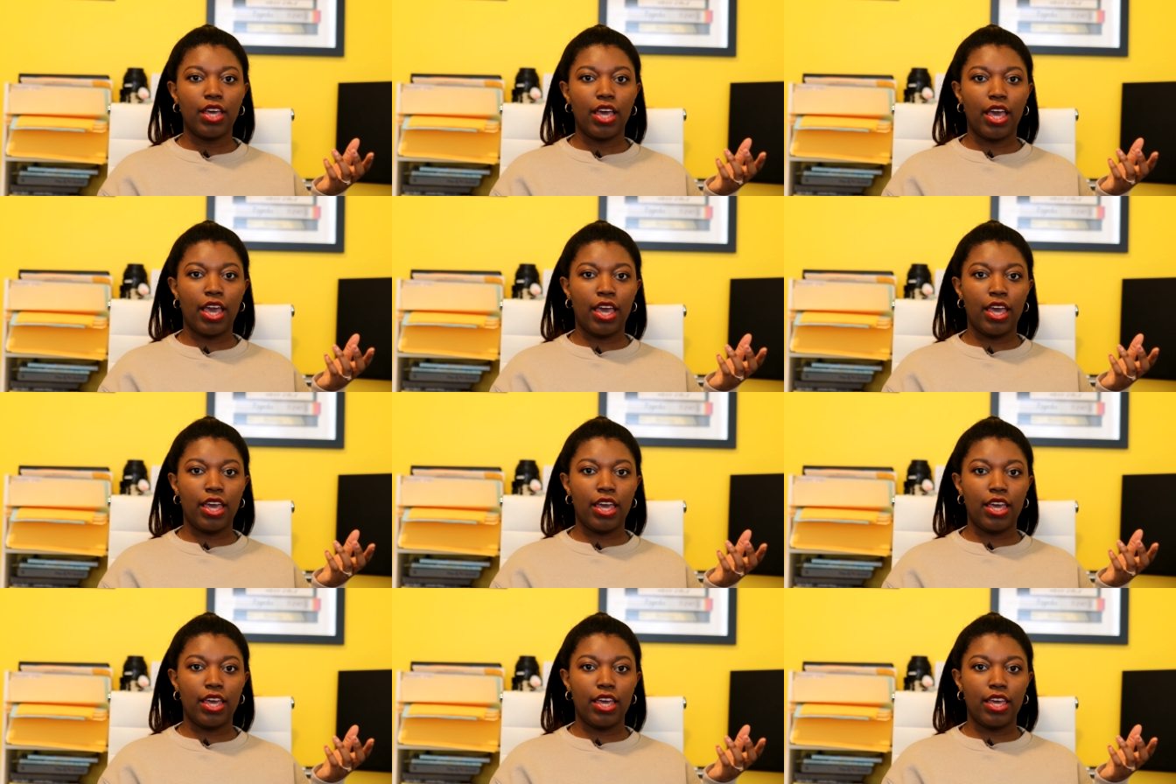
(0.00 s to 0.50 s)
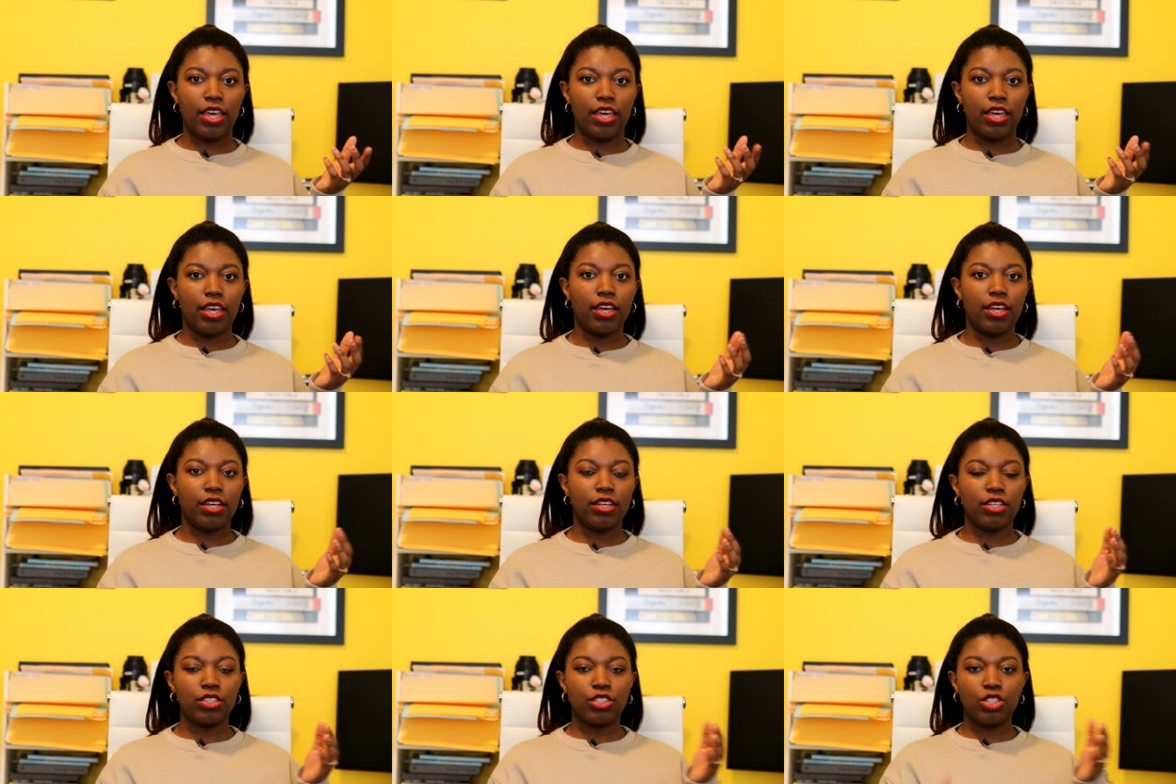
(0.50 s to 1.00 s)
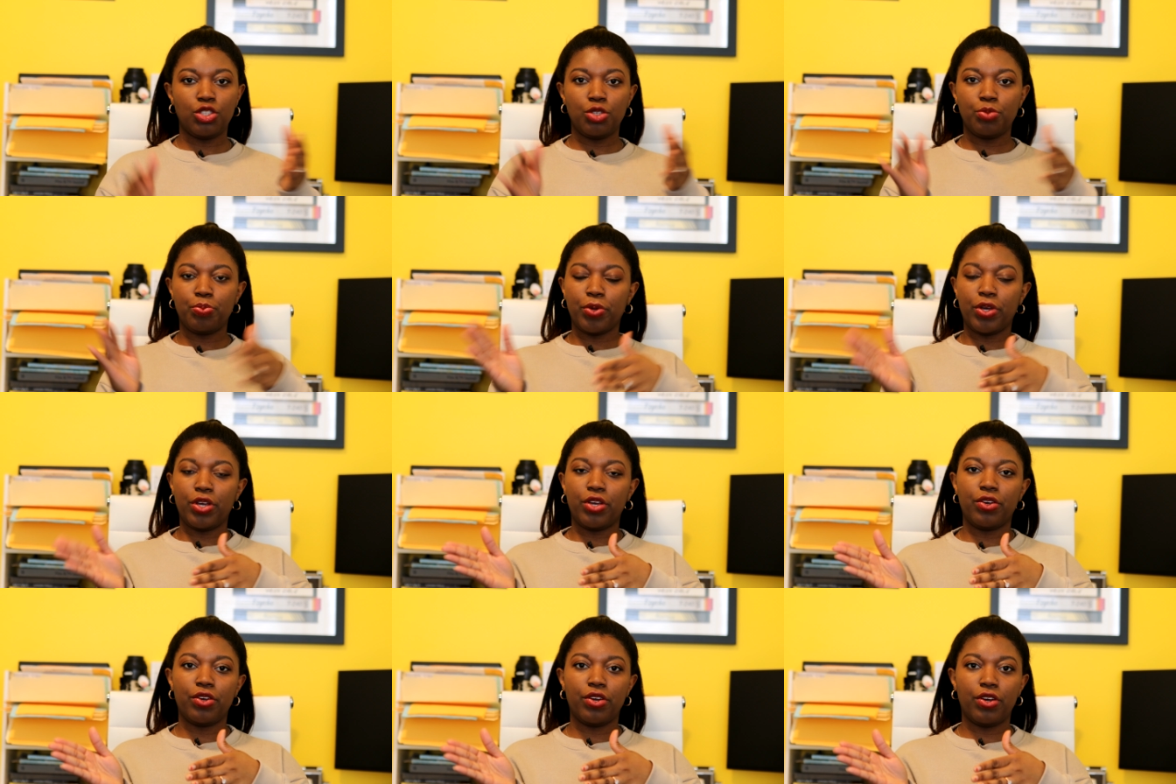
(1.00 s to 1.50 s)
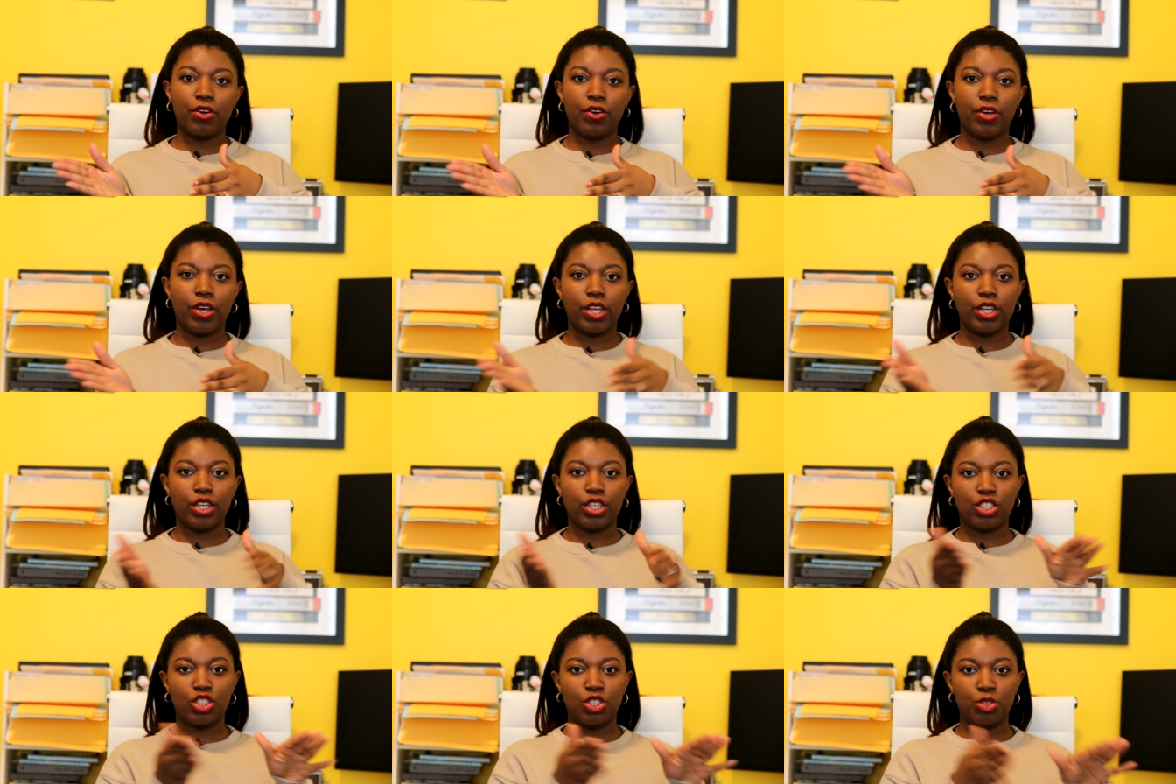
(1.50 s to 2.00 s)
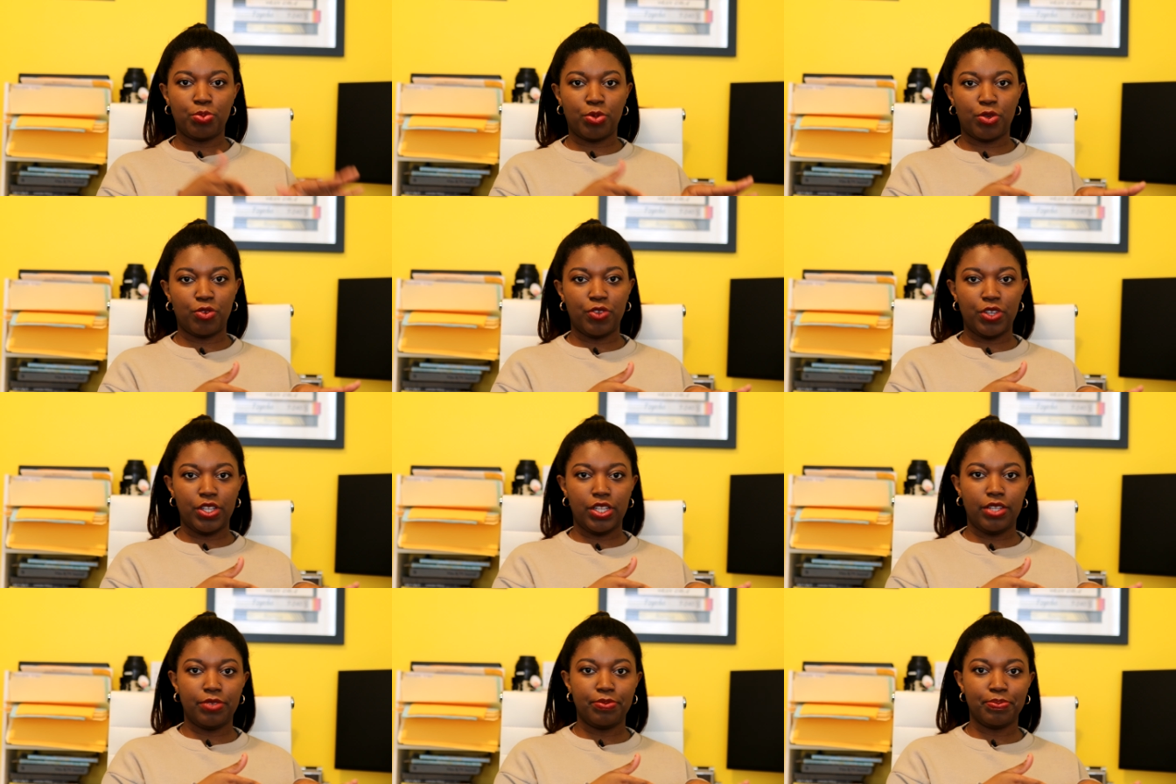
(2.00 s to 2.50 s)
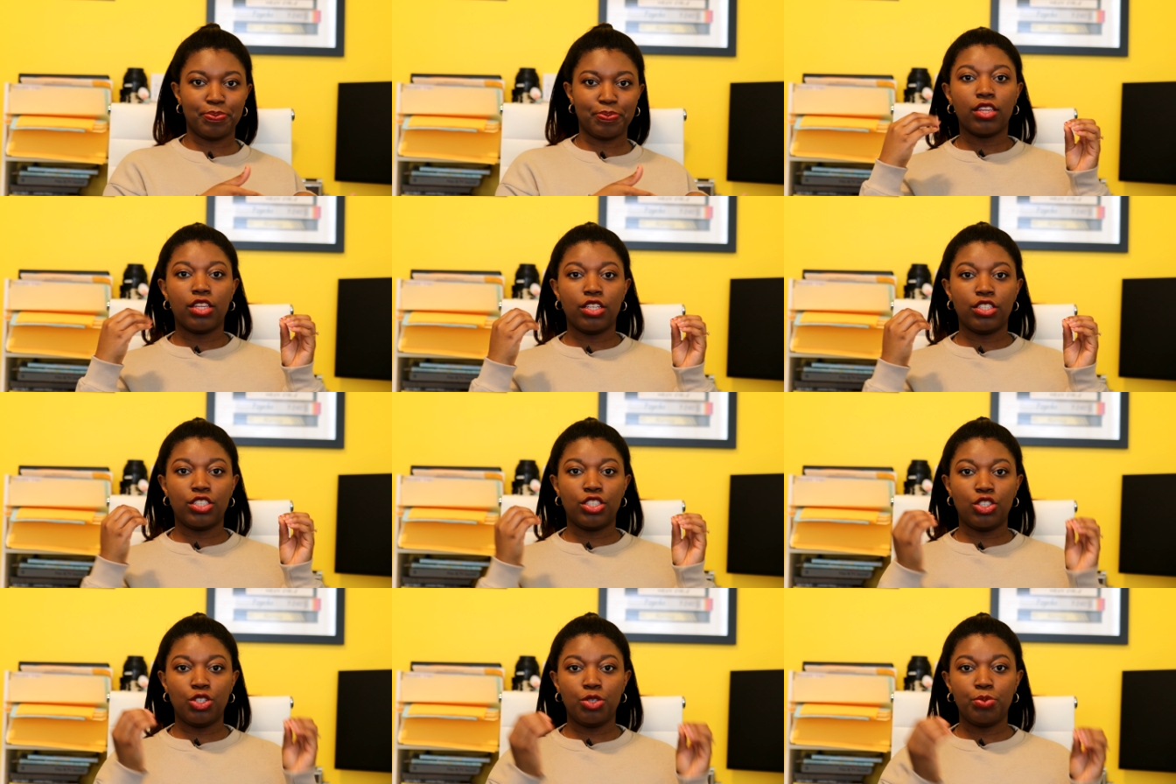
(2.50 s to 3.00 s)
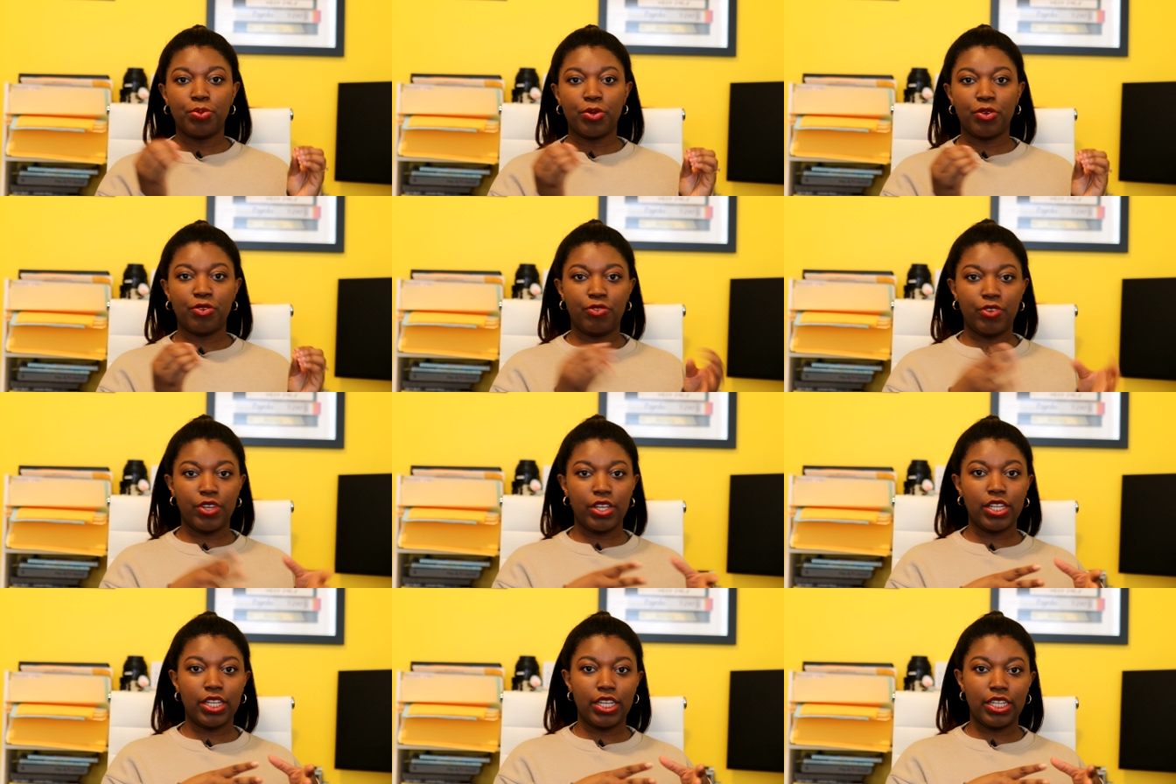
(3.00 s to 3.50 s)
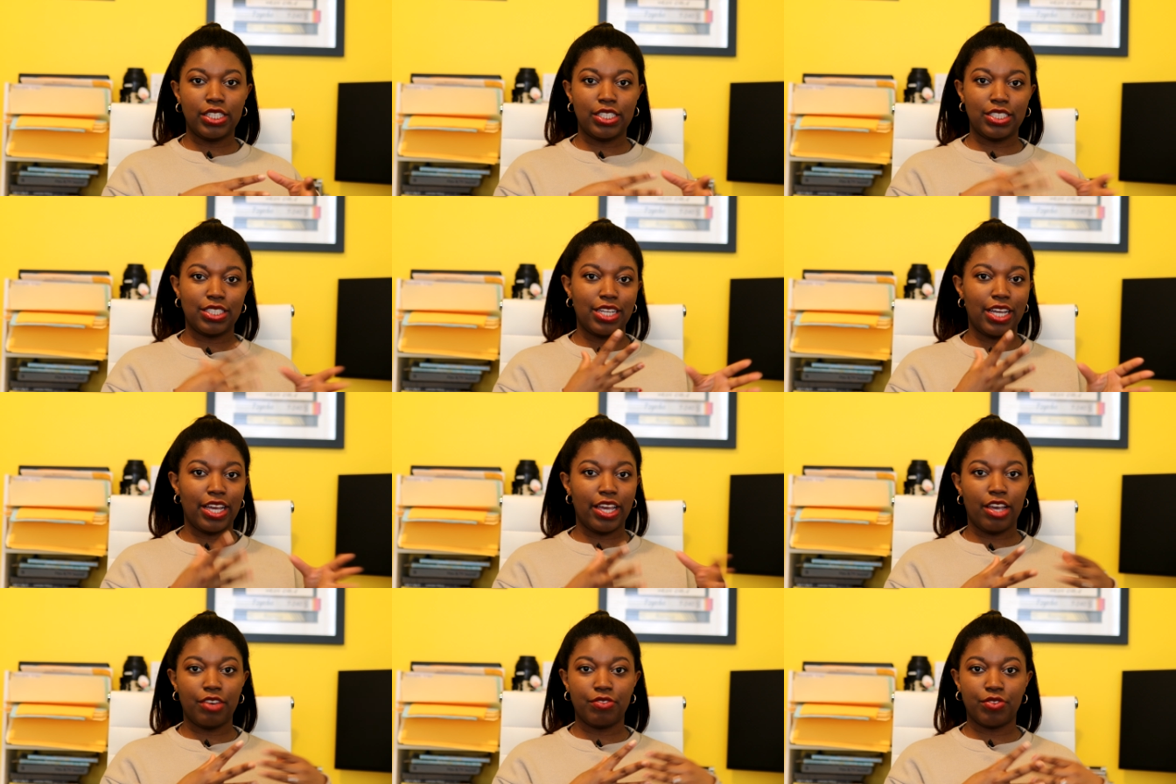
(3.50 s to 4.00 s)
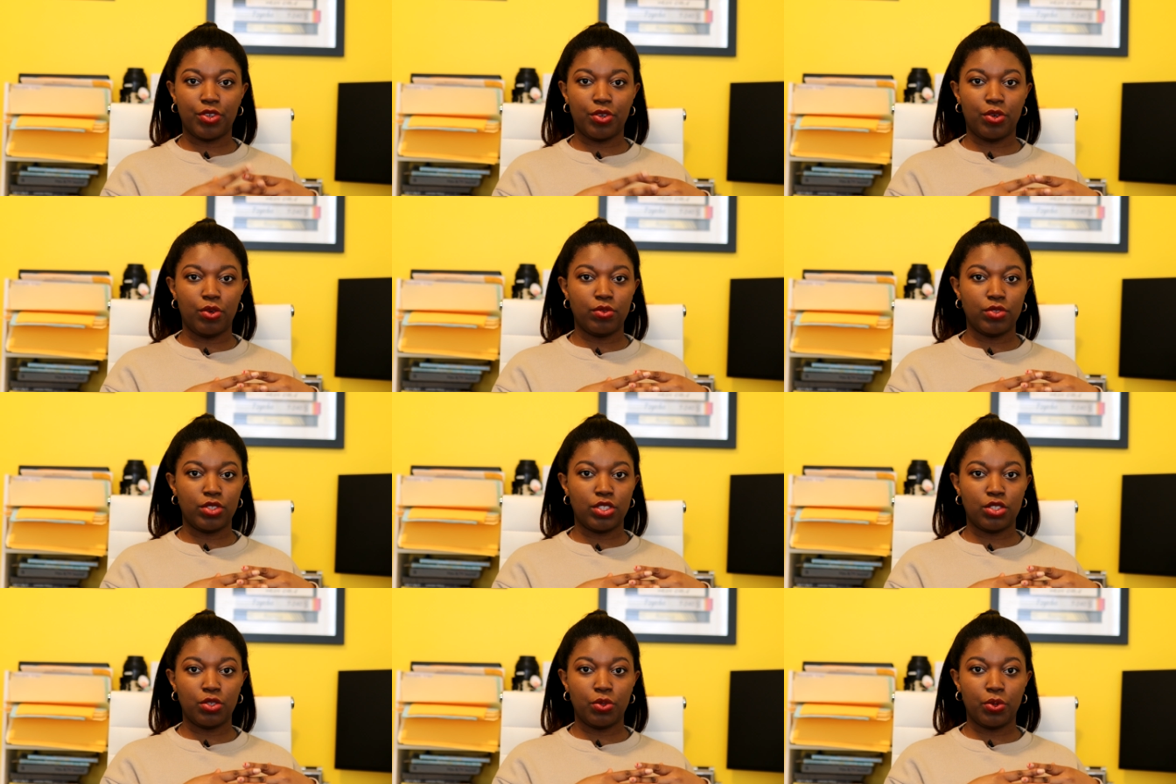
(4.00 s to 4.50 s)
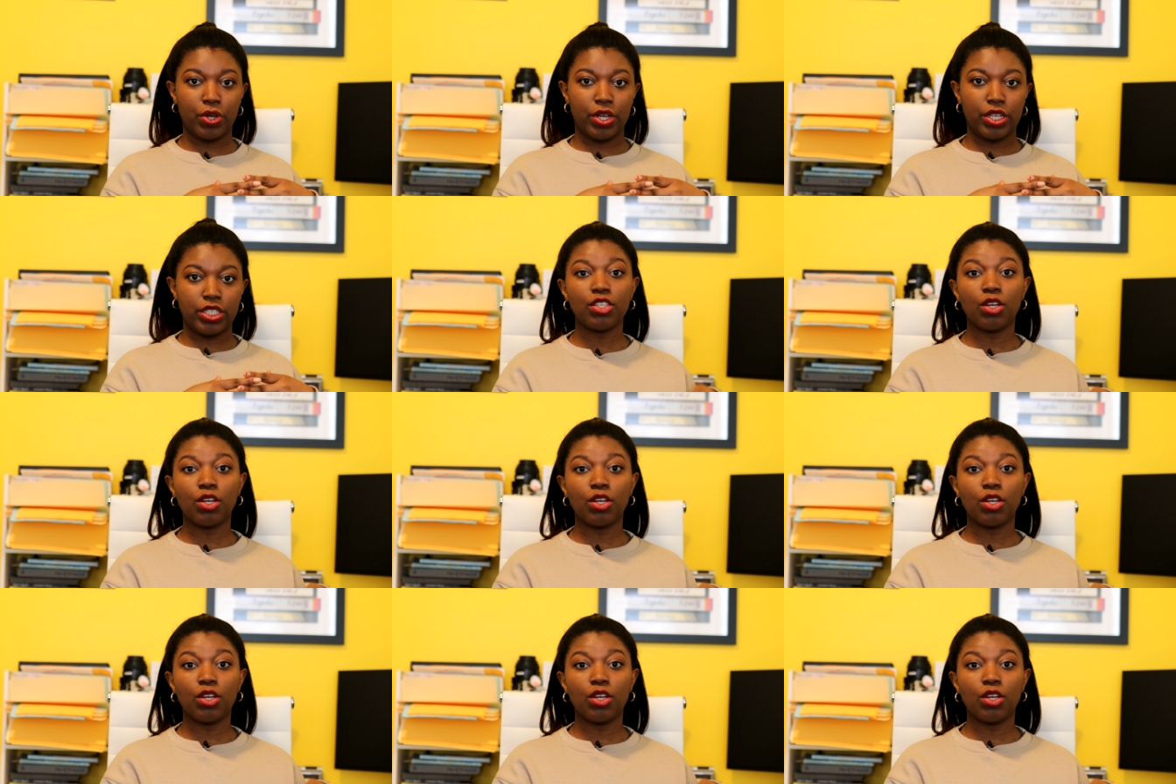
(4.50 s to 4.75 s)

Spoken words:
a superhero and a supervillain, the supervillain does not have their own story.